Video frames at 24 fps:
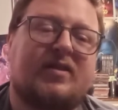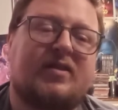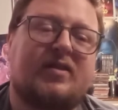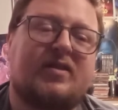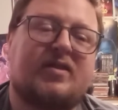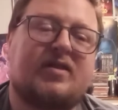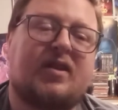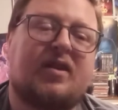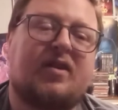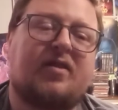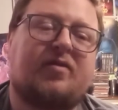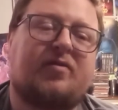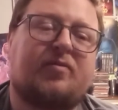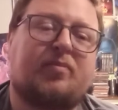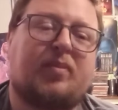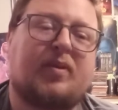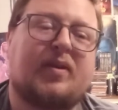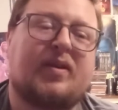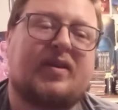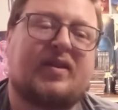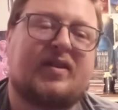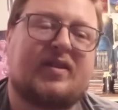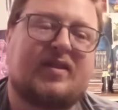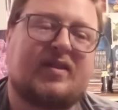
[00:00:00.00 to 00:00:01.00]
stuff,
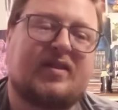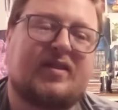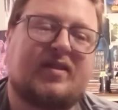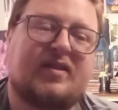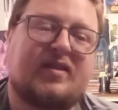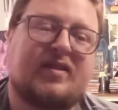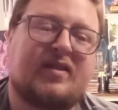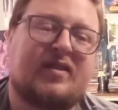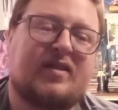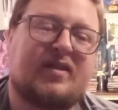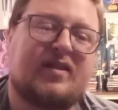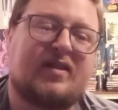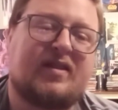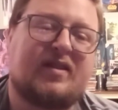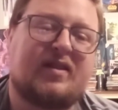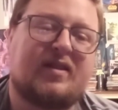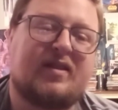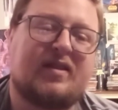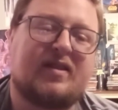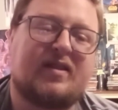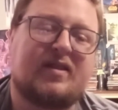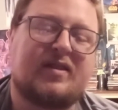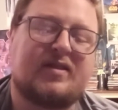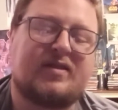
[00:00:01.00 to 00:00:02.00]
but
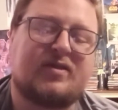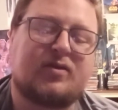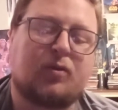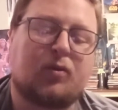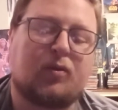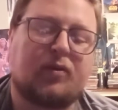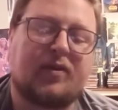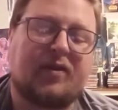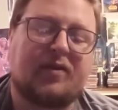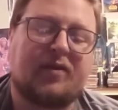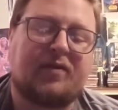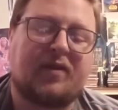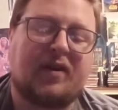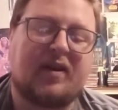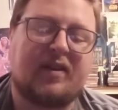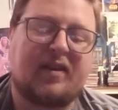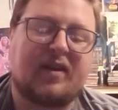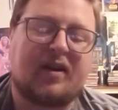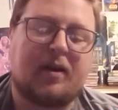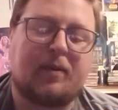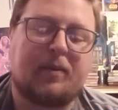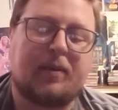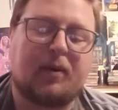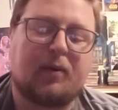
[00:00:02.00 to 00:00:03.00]
it's cool they're
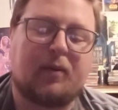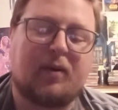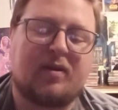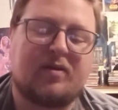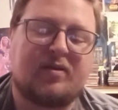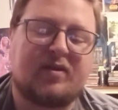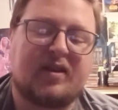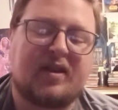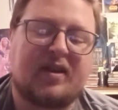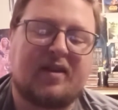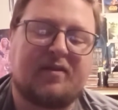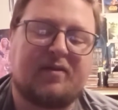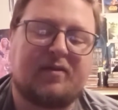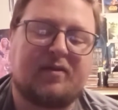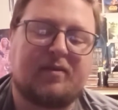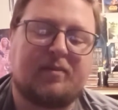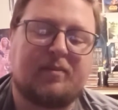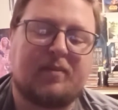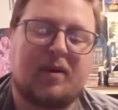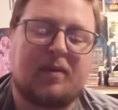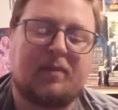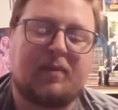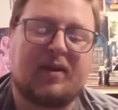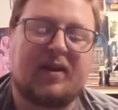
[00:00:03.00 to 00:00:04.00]
finally coming around to give
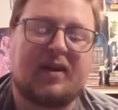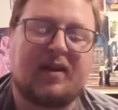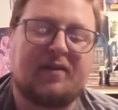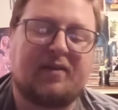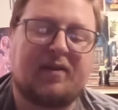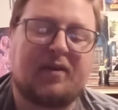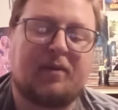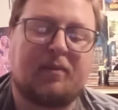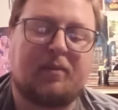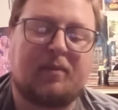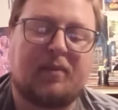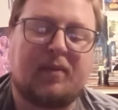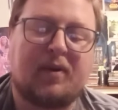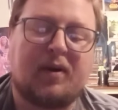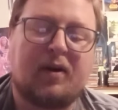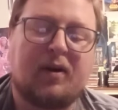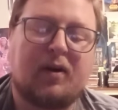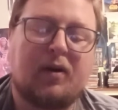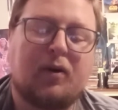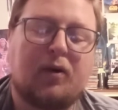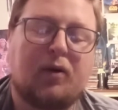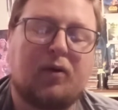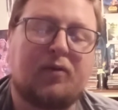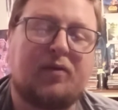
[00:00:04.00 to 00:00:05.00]

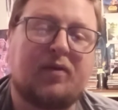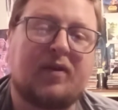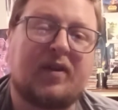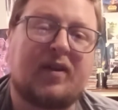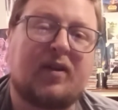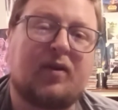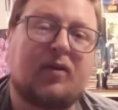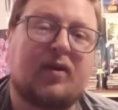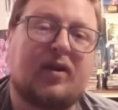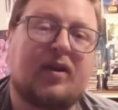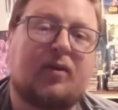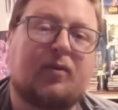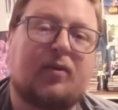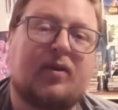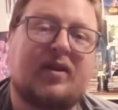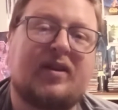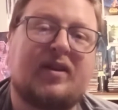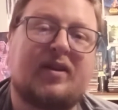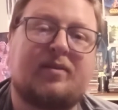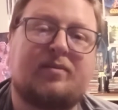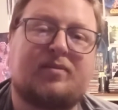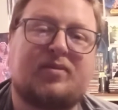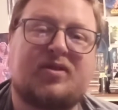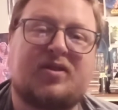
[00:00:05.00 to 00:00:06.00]
him hopefully he'll get a
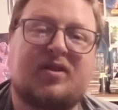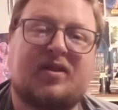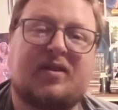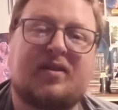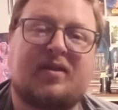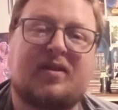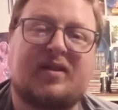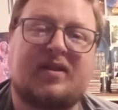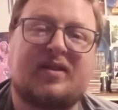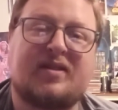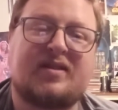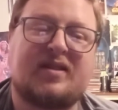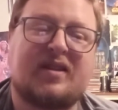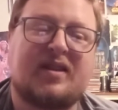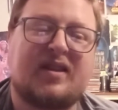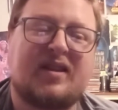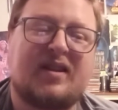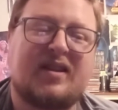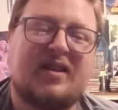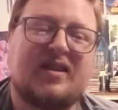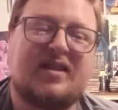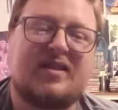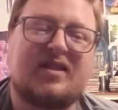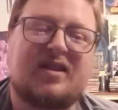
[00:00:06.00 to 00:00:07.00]
redemption, because
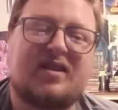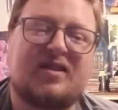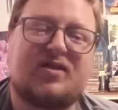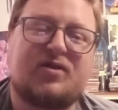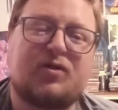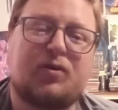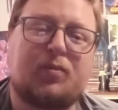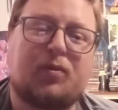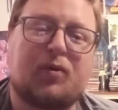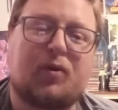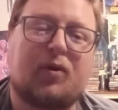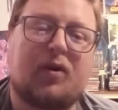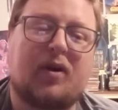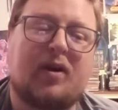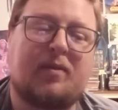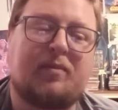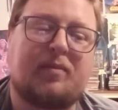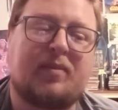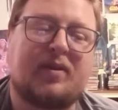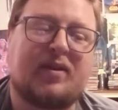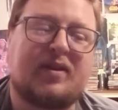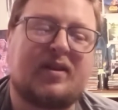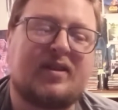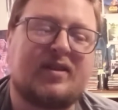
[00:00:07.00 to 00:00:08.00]
he's not super
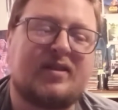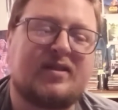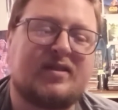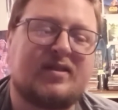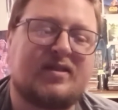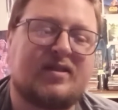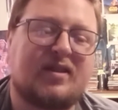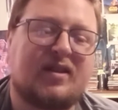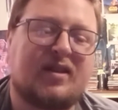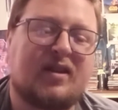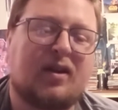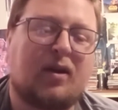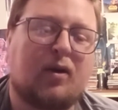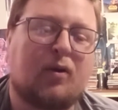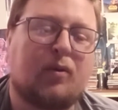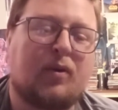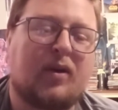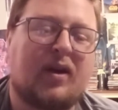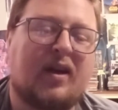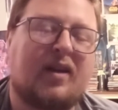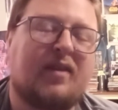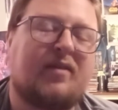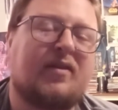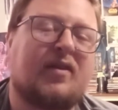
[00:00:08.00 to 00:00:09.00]
great, but he's an
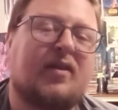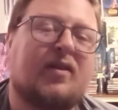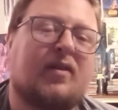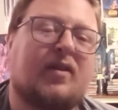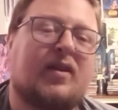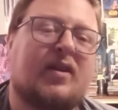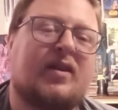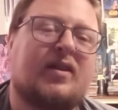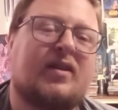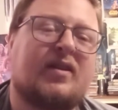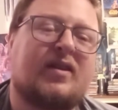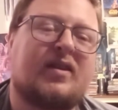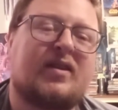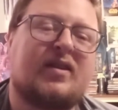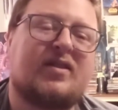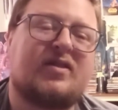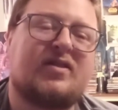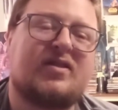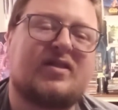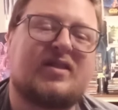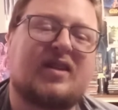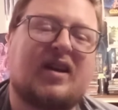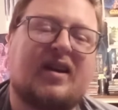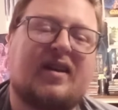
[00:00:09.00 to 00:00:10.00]
okay villain.
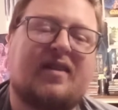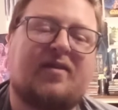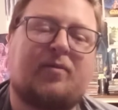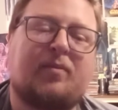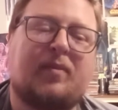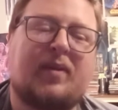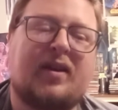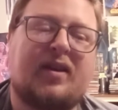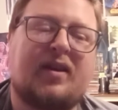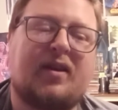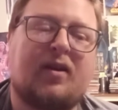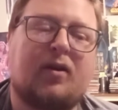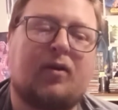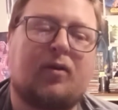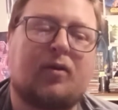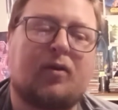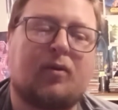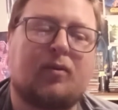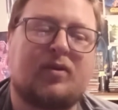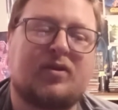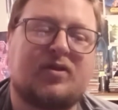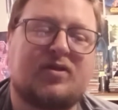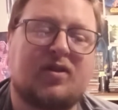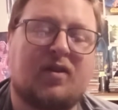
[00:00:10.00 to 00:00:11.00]
Just kind of
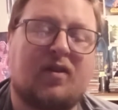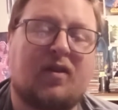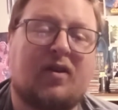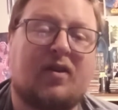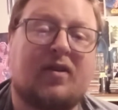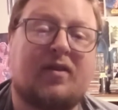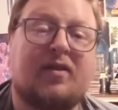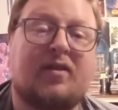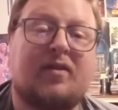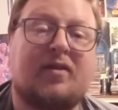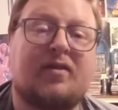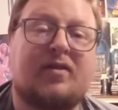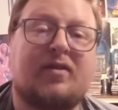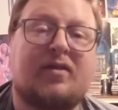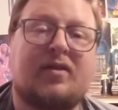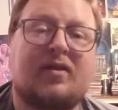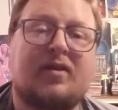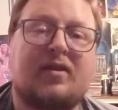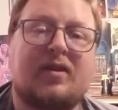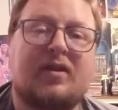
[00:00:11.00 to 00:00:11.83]
mediocre, which a lot of the